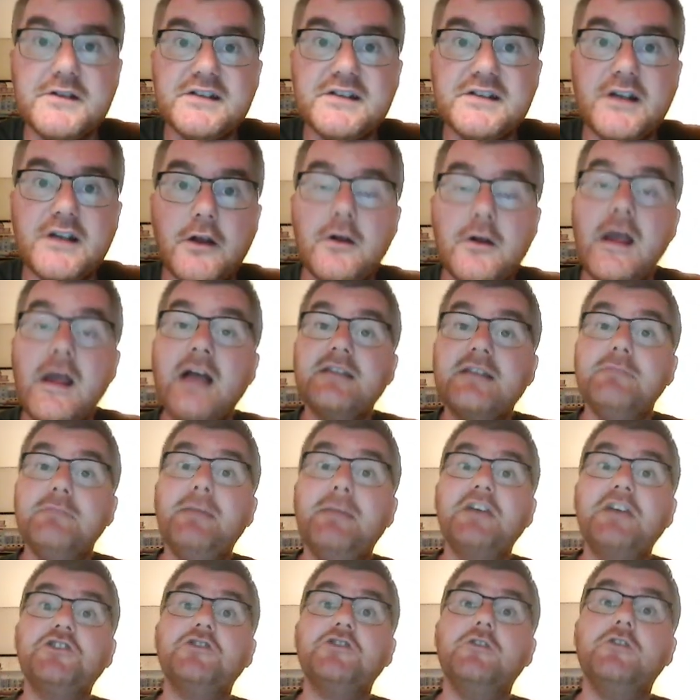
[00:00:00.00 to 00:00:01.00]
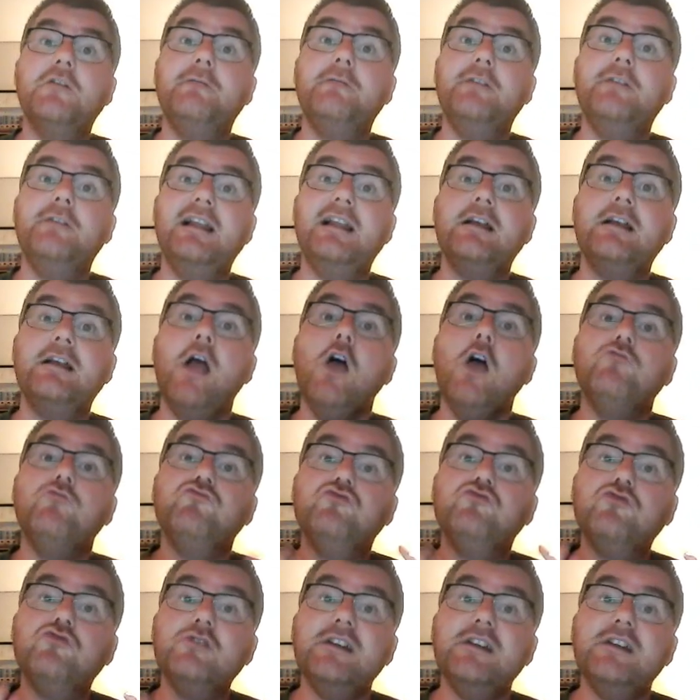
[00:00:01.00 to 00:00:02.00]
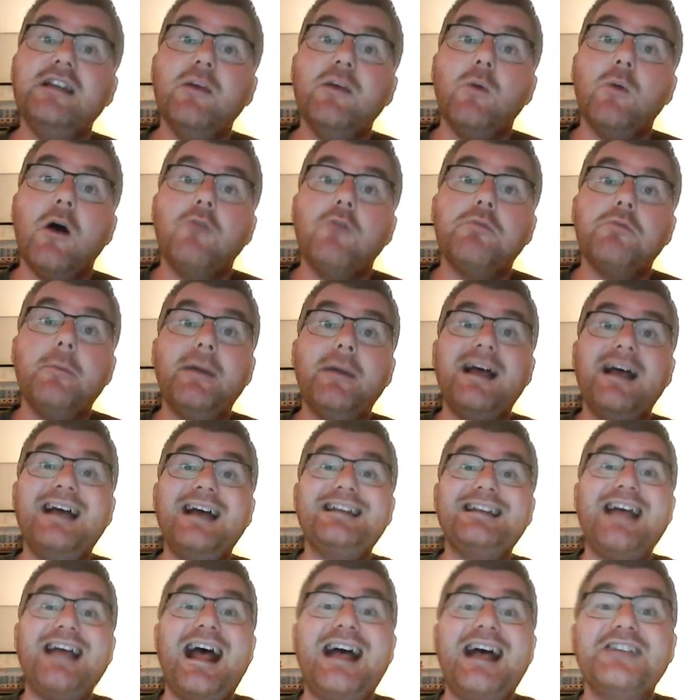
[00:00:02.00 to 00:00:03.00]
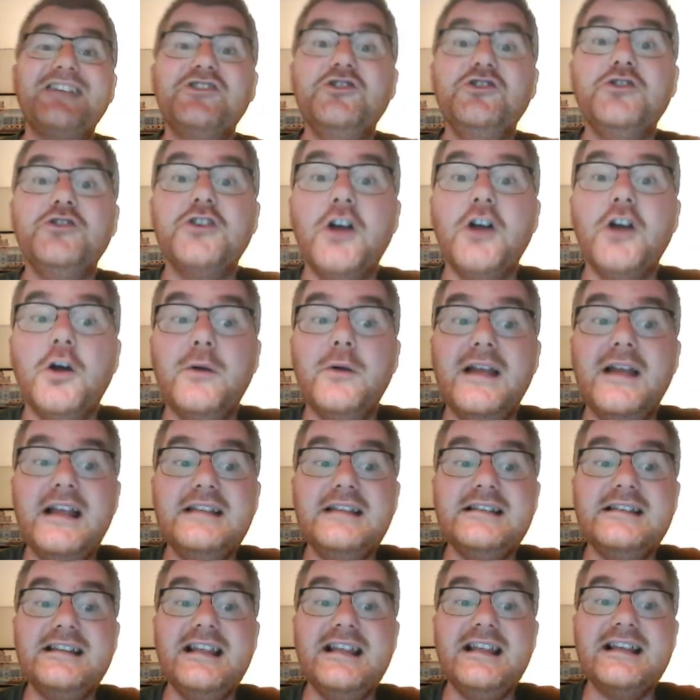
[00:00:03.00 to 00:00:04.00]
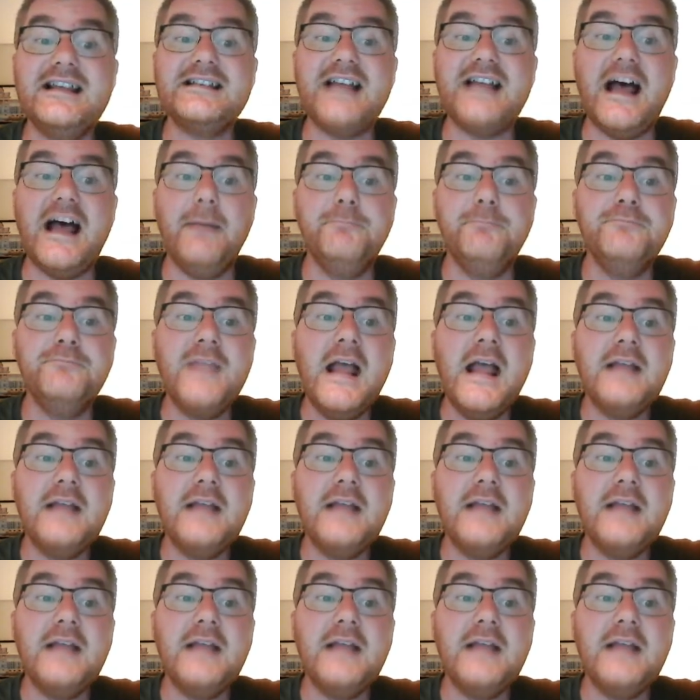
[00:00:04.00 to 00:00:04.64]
So to make sure you're feeling really well prepared as you go into the exam.